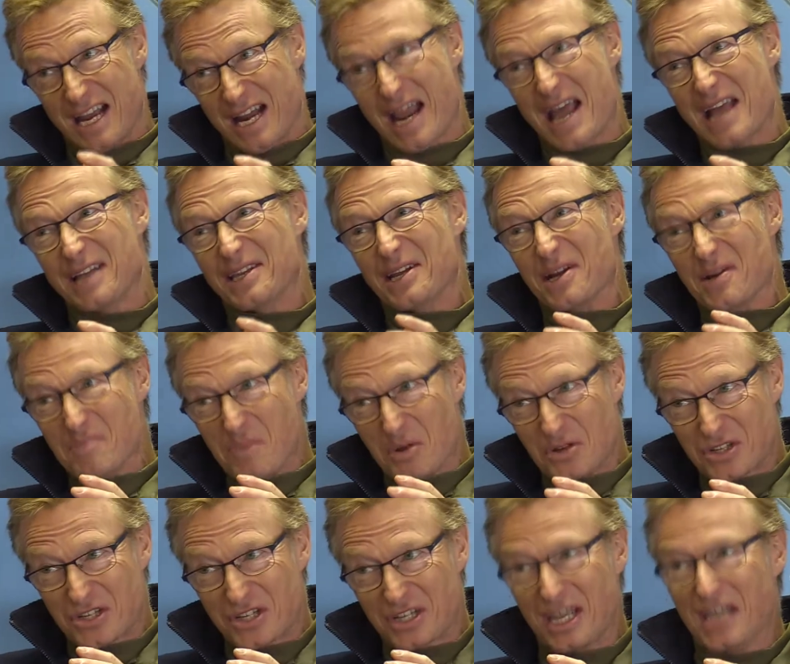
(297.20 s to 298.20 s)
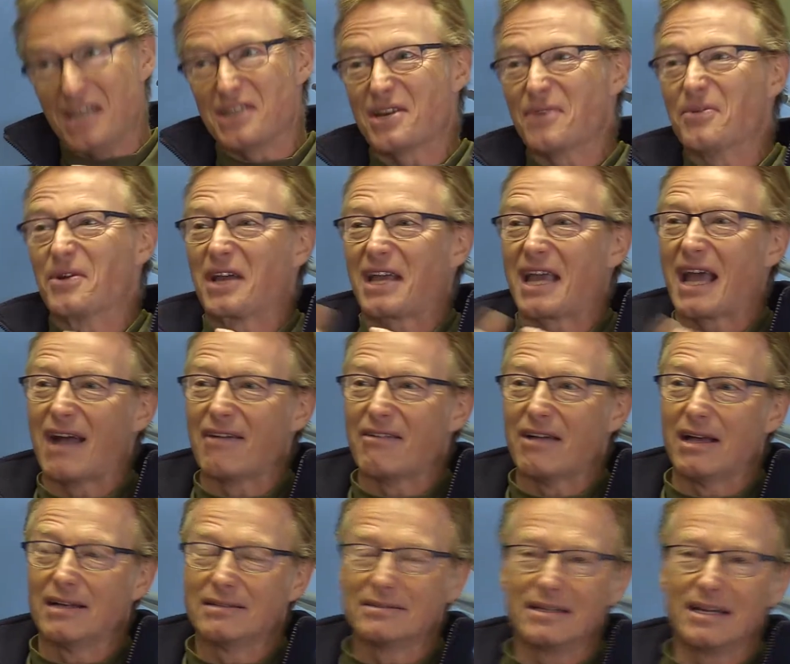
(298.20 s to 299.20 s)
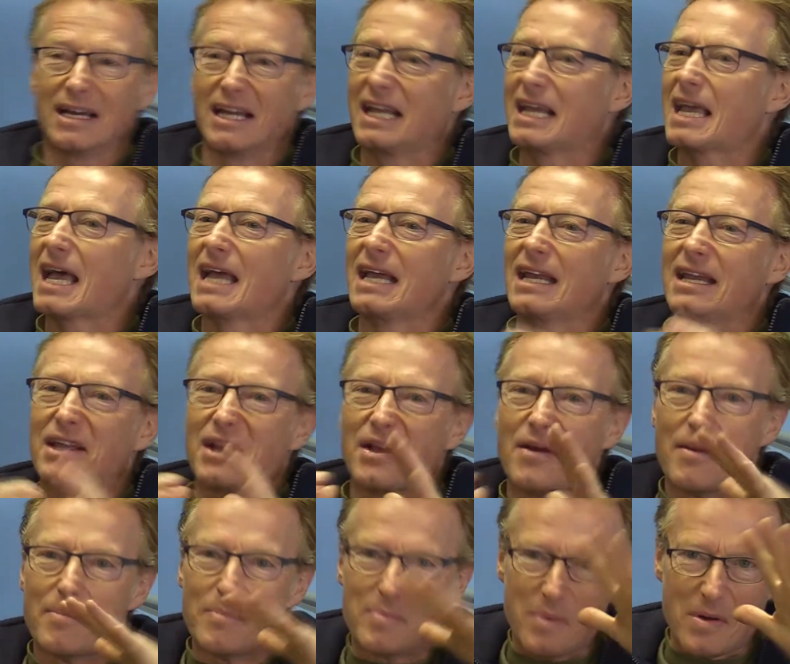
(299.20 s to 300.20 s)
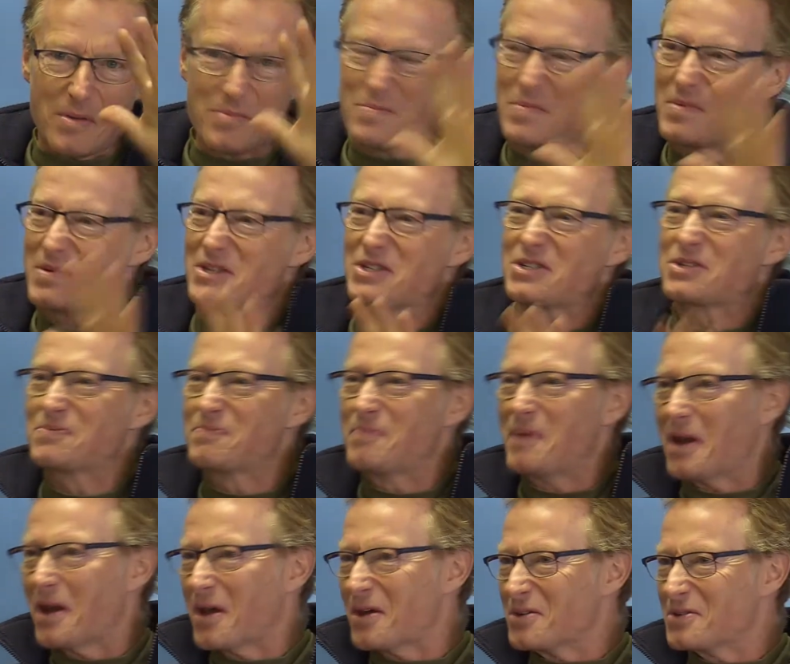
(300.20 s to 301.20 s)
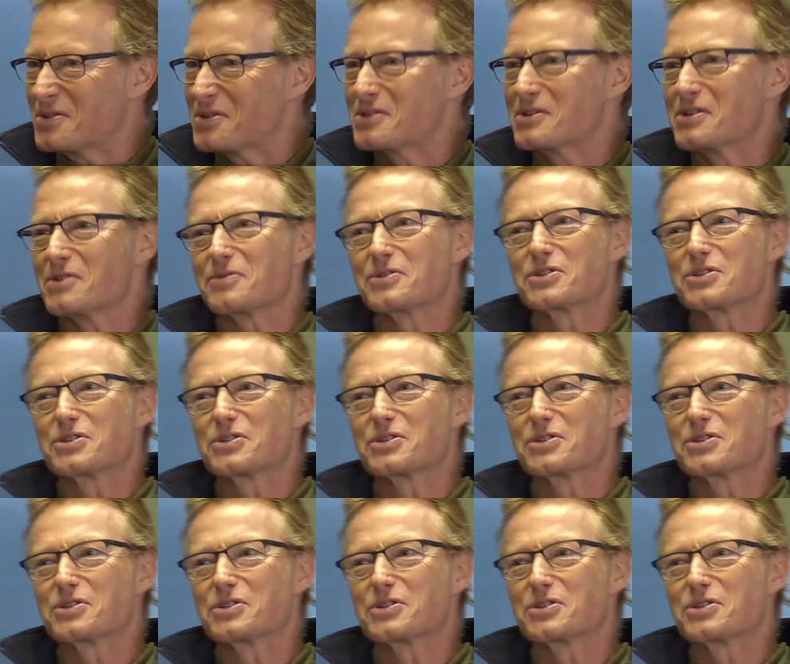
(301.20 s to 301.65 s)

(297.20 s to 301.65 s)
He landed a Mosquito on a carrier. And again, you know, below sort of